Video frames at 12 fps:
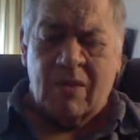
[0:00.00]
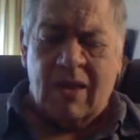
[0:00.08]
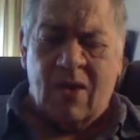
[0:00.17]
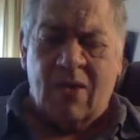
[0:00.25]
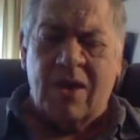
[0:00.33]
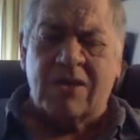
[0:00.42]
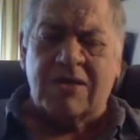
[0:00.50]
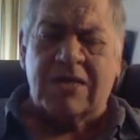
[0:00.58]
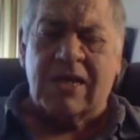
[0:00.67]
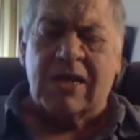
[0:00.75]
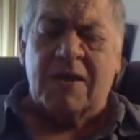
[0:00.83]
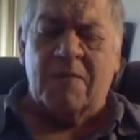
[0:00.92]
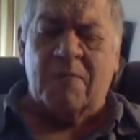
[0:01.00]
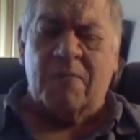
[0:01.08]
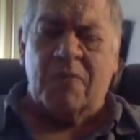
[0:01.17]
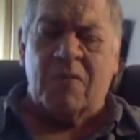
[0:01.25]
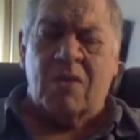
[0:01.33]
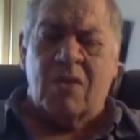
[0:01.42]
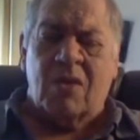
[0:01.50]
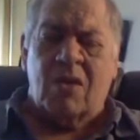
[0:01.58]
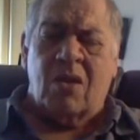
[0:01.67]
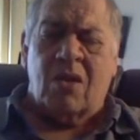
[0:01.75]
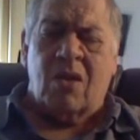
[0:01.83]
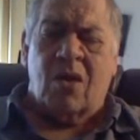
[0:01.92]
Now here's the
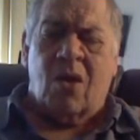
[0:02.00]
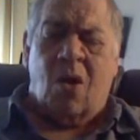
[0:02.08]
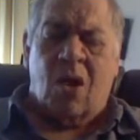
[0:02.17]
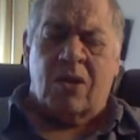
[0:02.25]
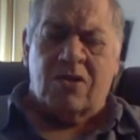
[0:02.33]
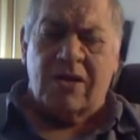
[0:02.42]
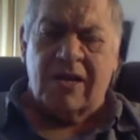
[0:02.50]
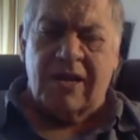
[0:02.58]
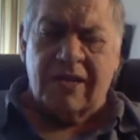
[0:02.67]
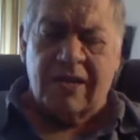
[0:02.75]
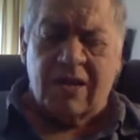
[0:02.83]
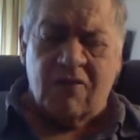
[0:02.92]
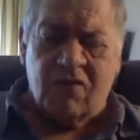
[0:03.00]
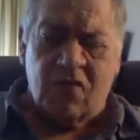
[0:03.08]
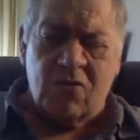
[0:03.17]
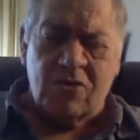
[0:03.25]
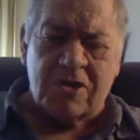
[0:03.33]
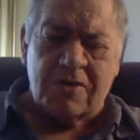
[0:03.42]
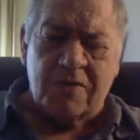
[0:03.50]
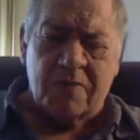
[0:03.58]
alternate in the confusion.